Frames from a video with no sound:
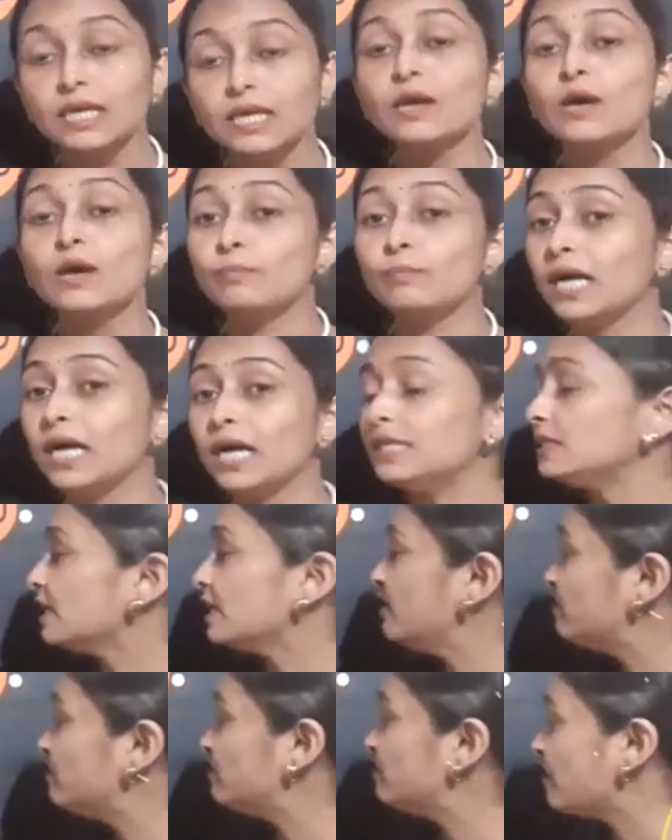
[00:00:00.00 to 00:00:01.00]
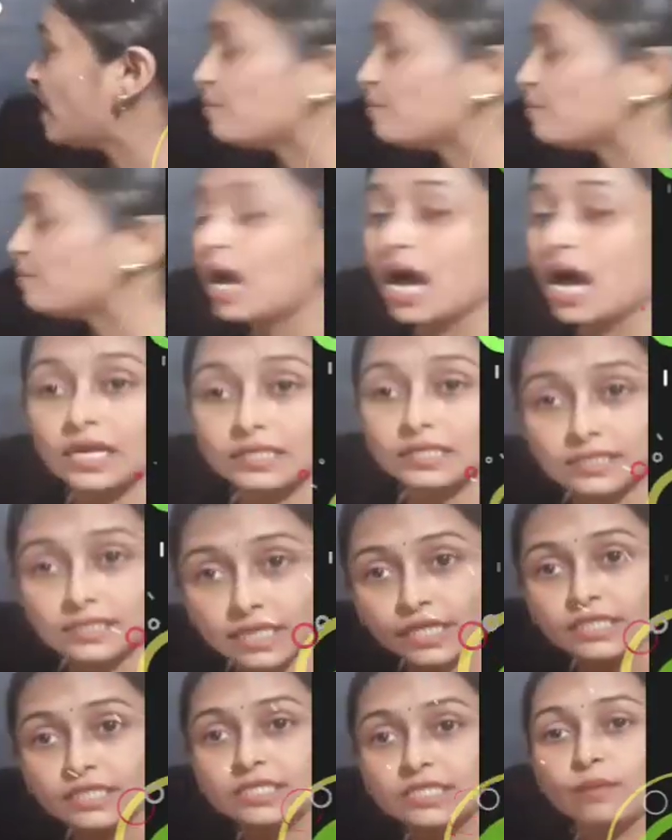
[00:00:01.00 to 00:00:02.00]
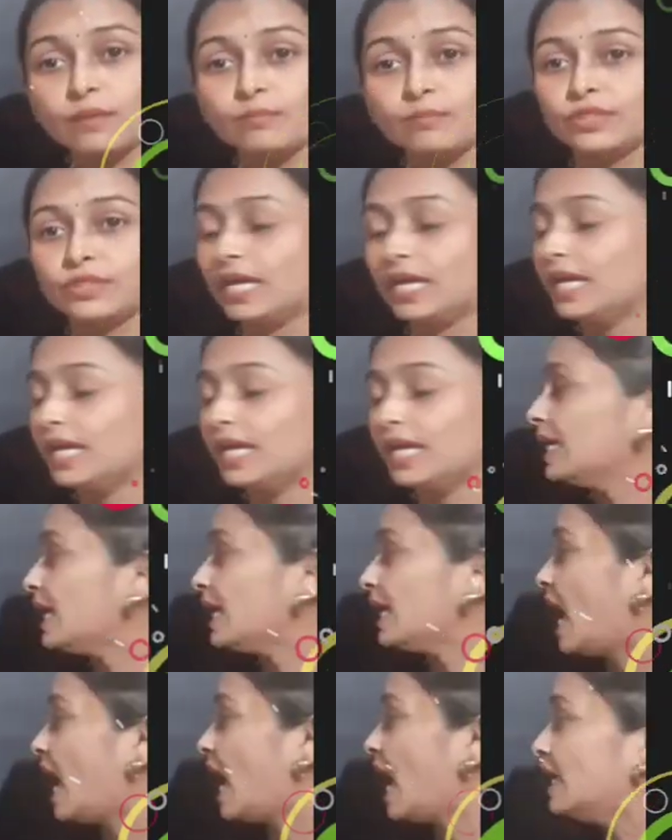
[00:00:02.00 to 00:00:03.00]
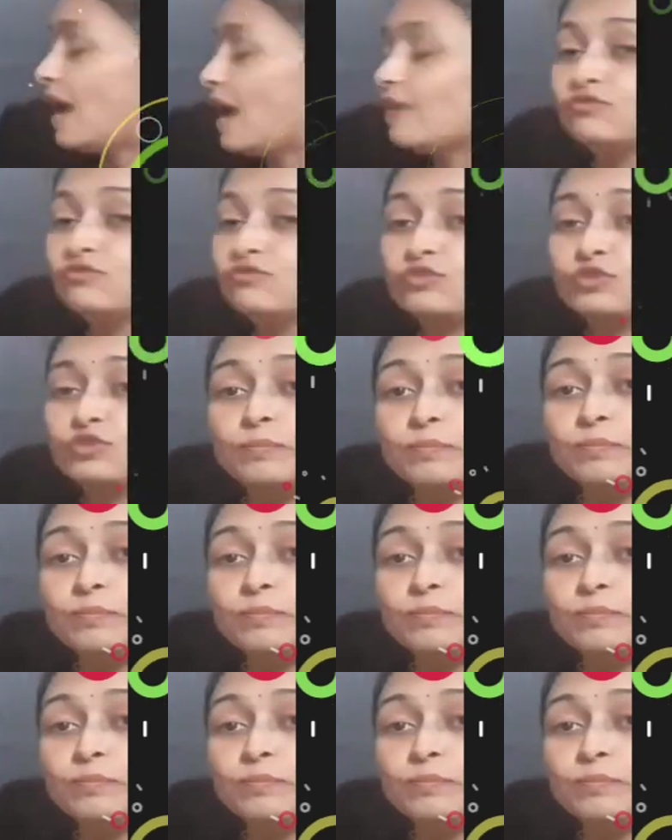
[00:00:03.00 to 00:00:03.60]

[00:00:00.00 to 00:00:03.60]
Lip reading: But if I'm asking something, I'll have to